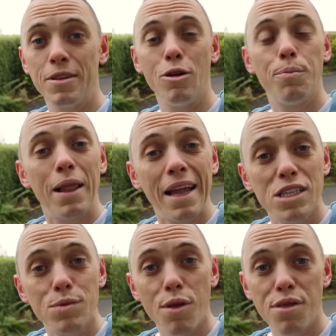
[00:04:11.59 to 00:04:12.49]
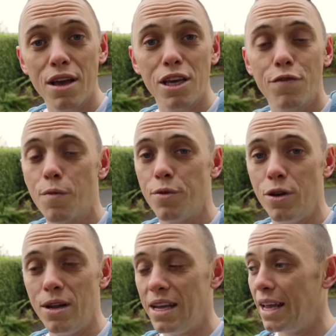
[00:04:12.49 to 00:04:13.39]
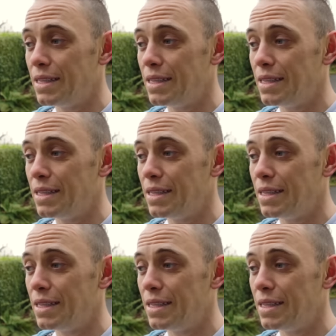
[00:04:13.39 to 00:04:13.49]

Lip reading: Your plants will thank you for pruning.